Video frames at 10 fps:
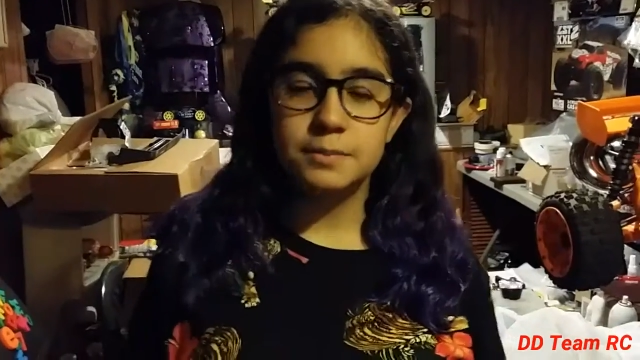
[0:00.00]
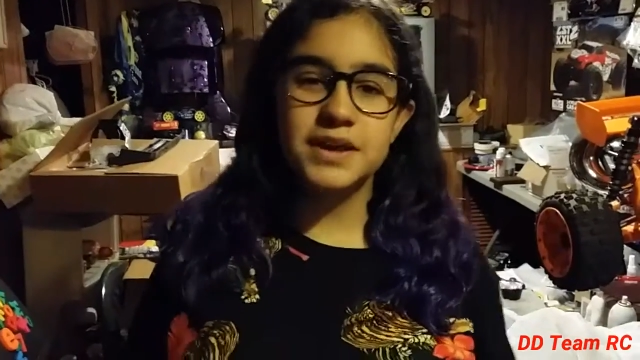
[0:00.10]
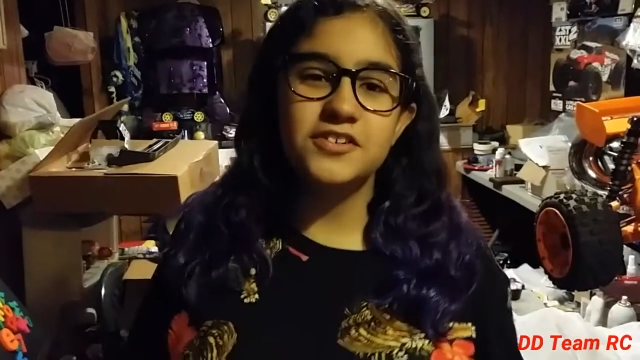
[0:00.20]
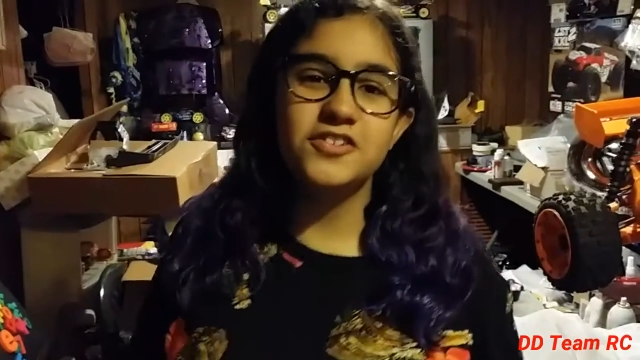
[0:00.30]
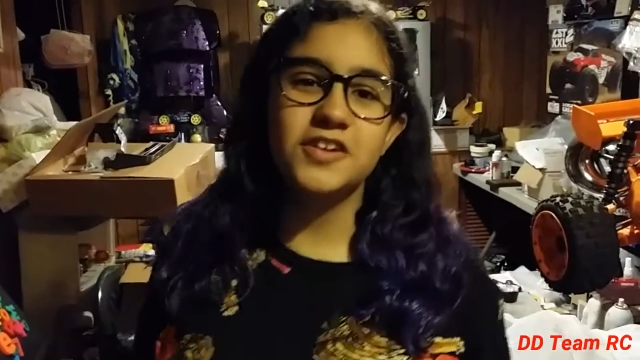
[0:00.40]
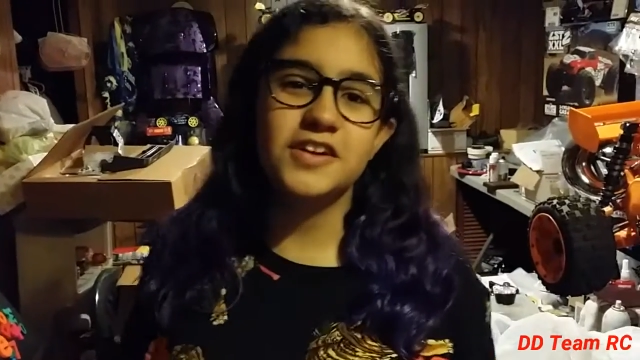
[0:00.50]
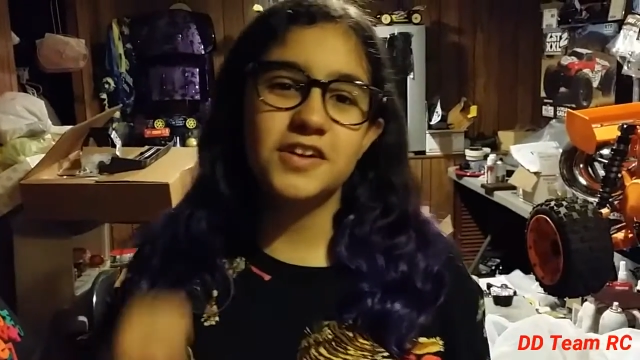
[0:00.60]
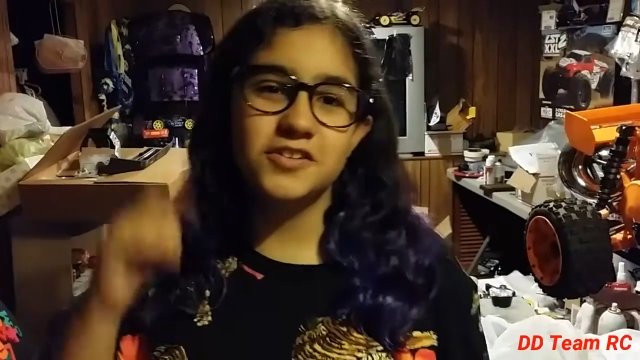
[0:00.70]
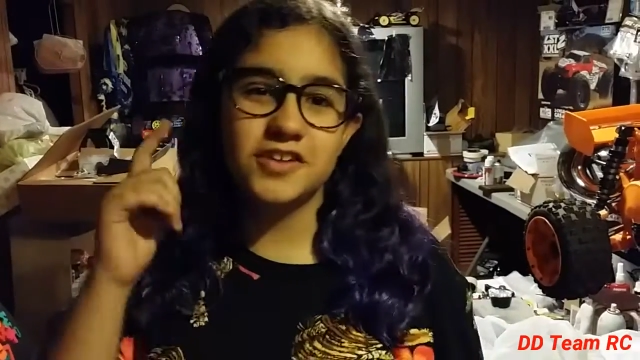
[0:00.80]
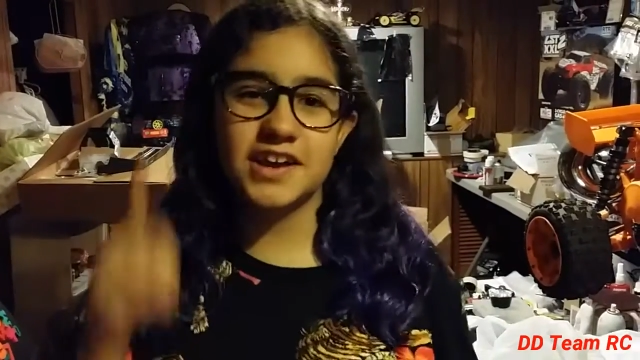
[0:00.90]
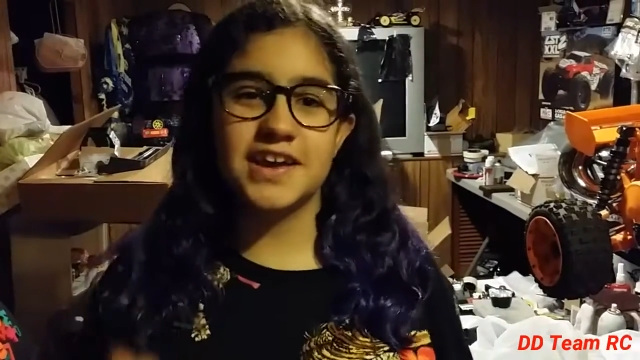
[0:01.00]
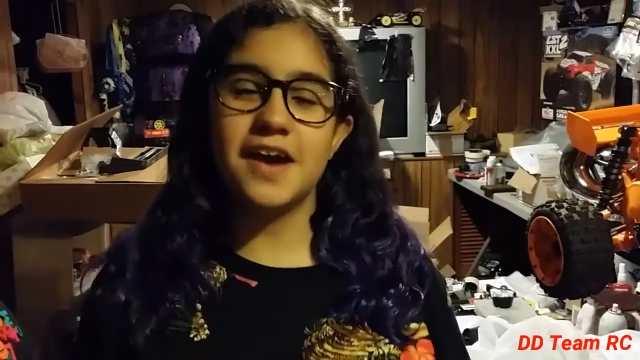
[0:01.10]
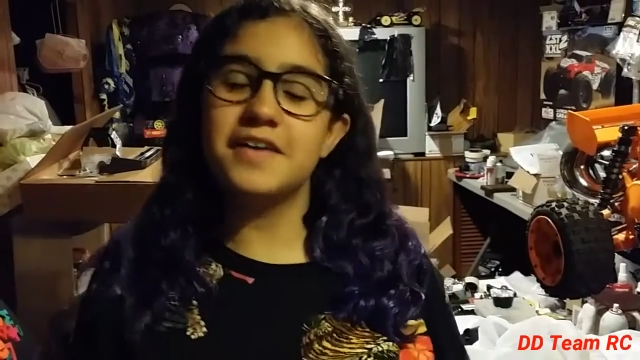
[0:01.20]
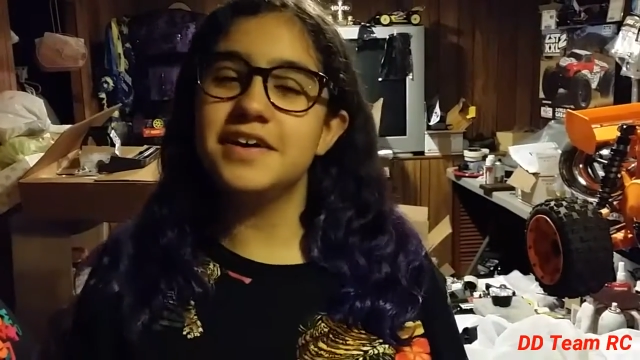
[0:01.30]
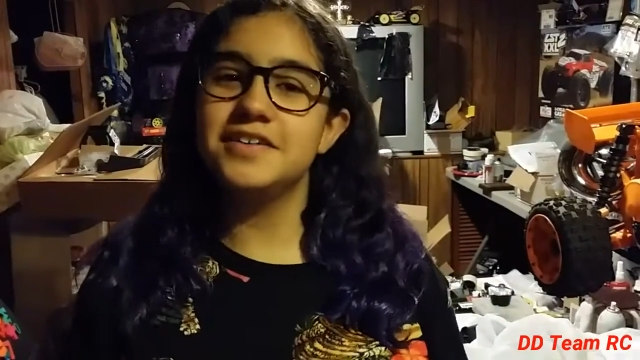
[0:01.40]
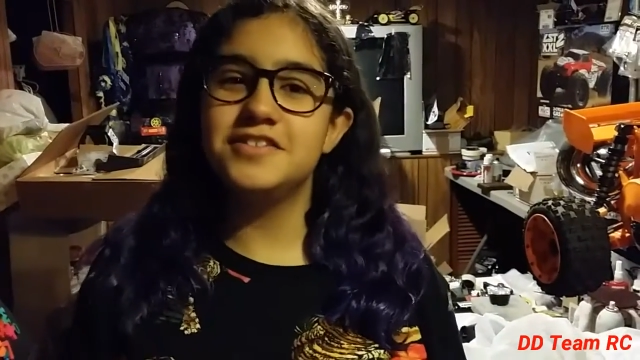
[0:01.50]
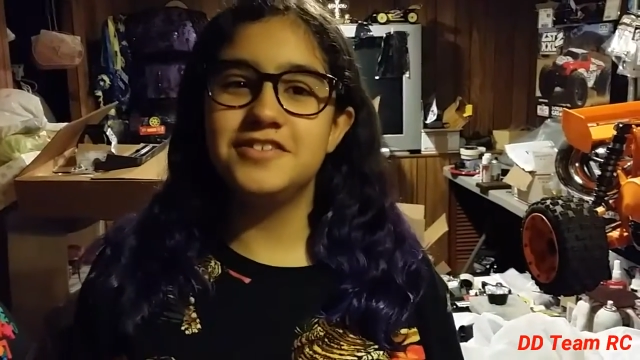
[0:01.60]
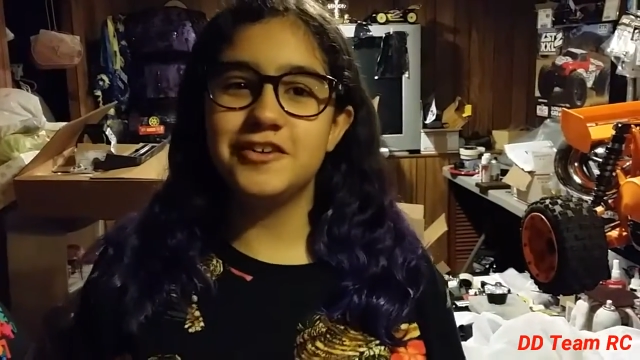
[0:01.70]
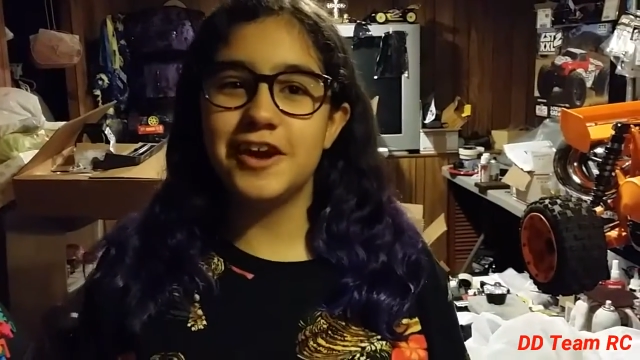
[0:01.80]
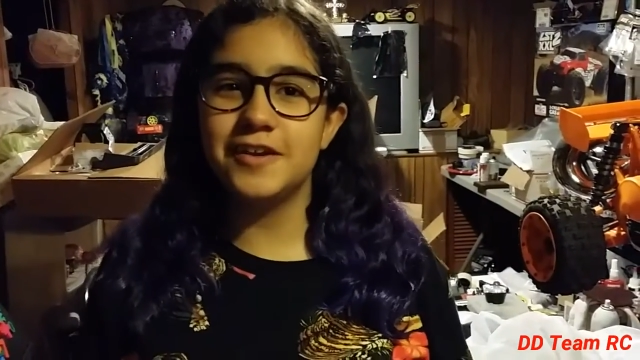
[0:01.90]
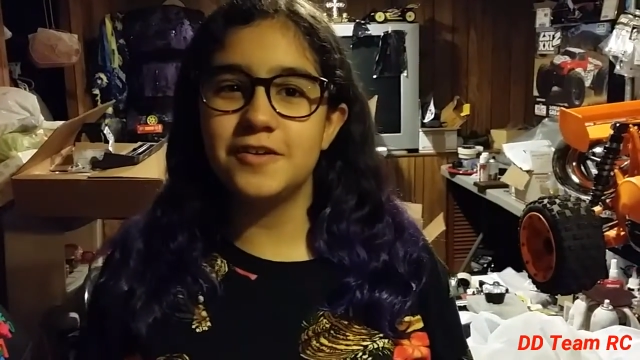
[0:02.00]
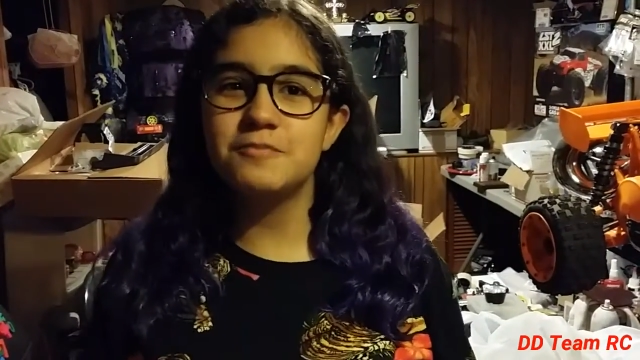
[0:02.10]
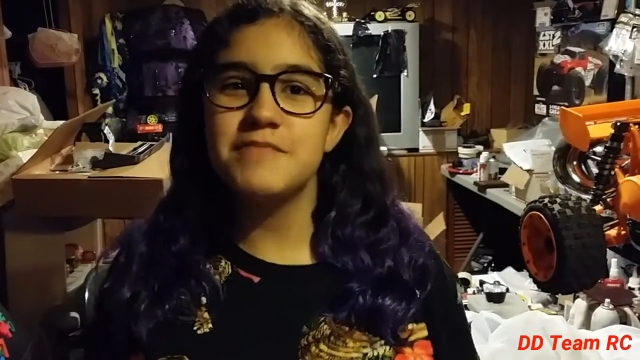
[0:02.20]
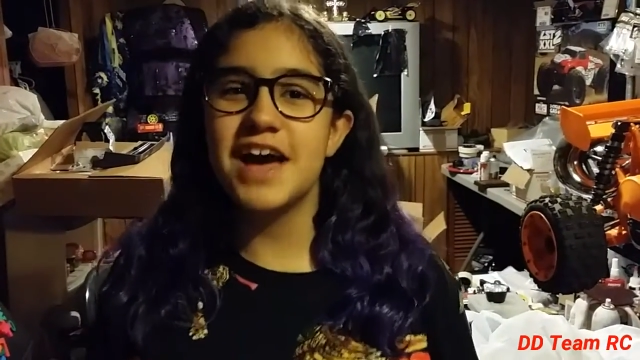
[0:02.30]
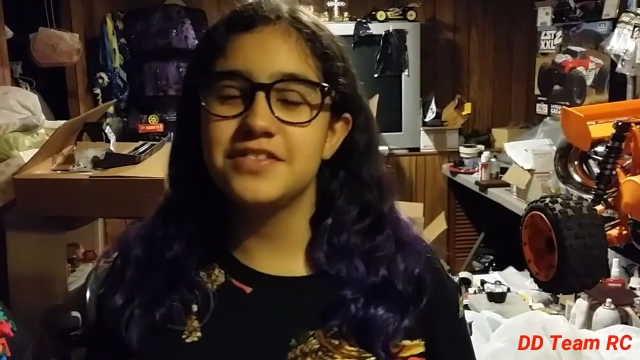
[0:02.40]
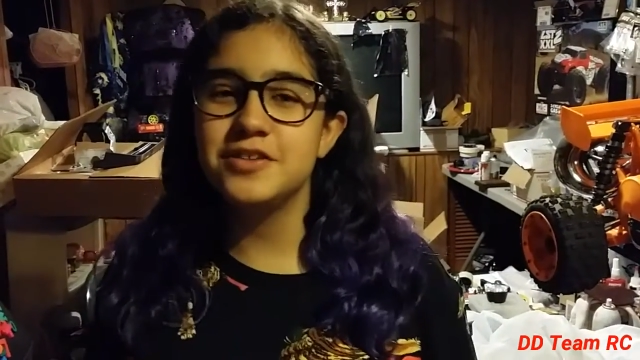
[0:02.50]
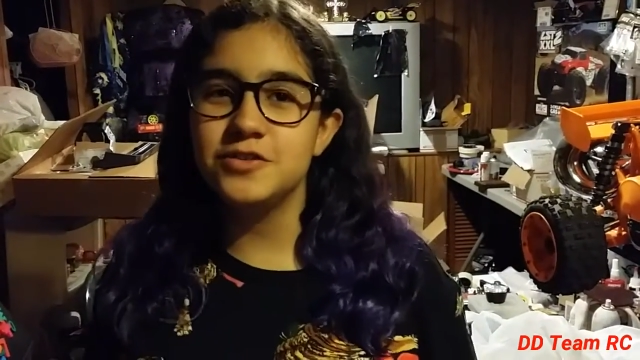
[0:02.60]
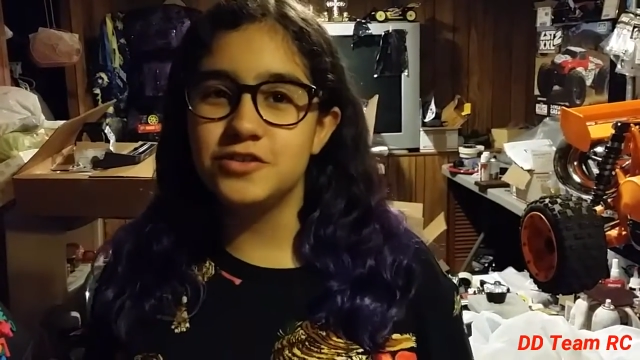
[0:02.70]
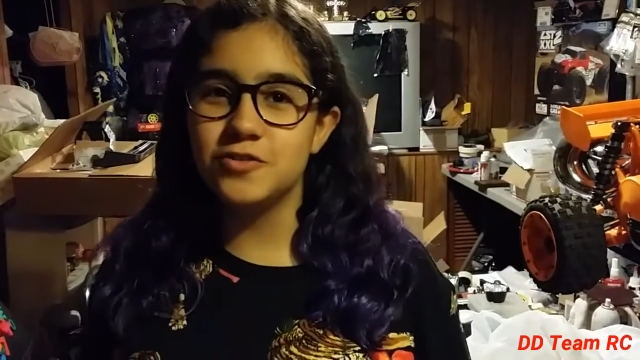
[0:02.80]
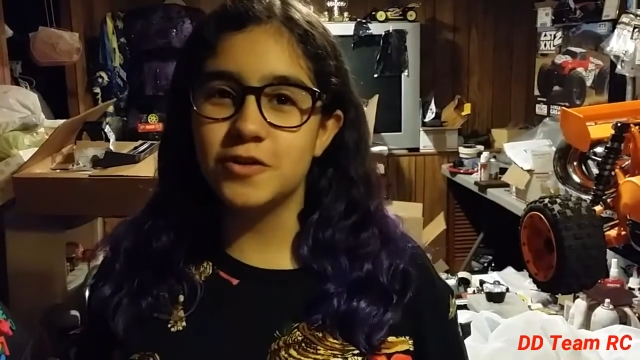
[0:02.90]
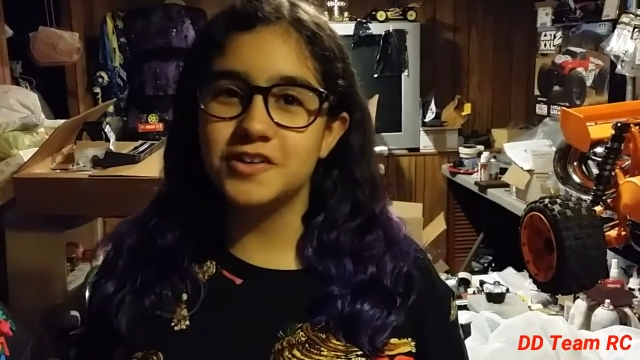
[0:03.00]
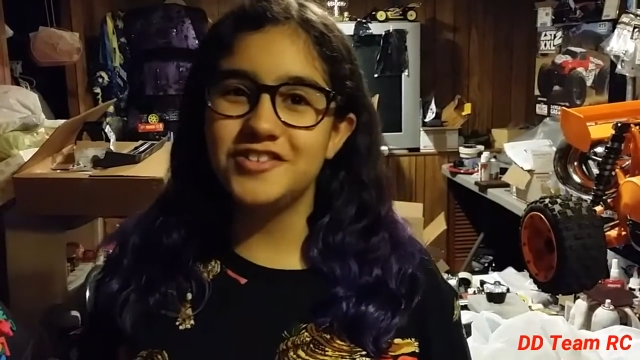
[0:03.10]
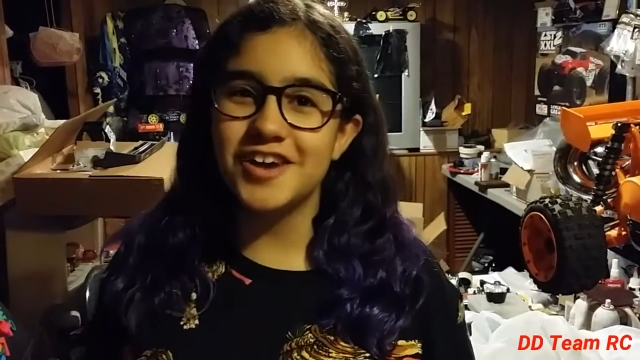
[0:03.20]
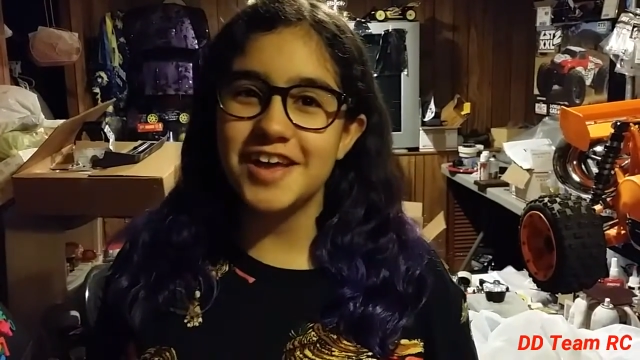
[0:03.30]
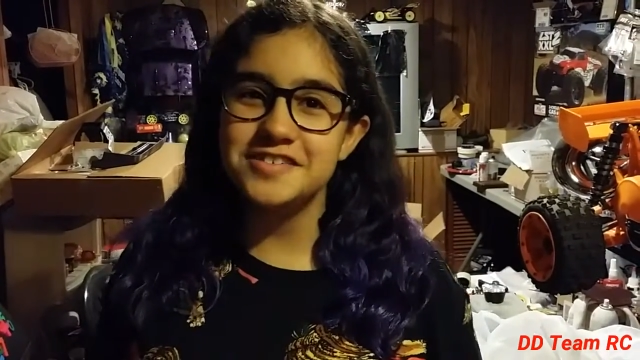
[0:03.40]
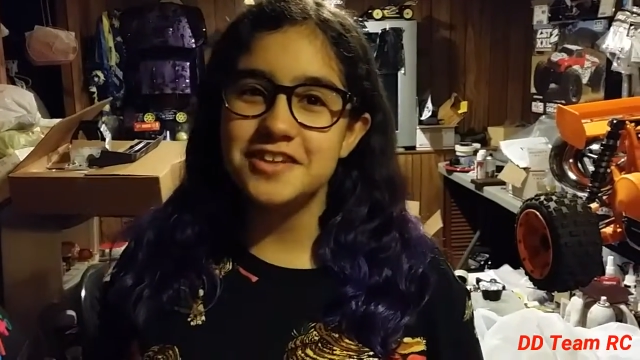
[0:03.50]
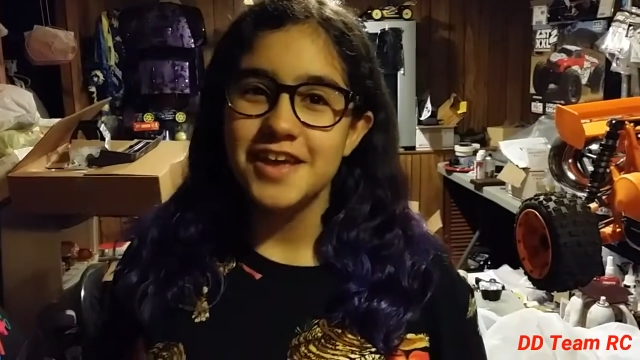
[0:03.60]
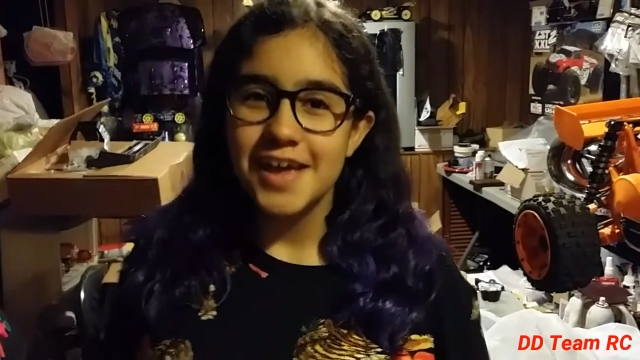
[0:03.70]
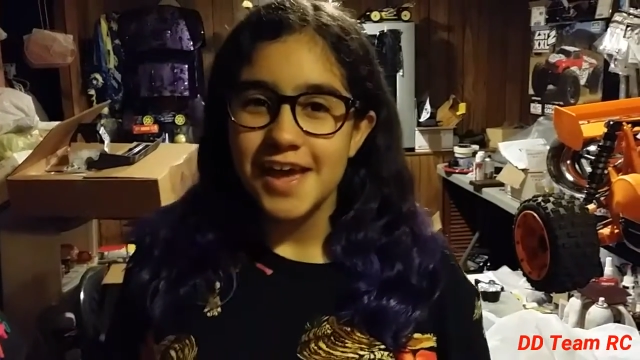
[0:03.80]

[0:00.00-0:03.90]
Be sure to check out his channel, Matthew's Toy Chest,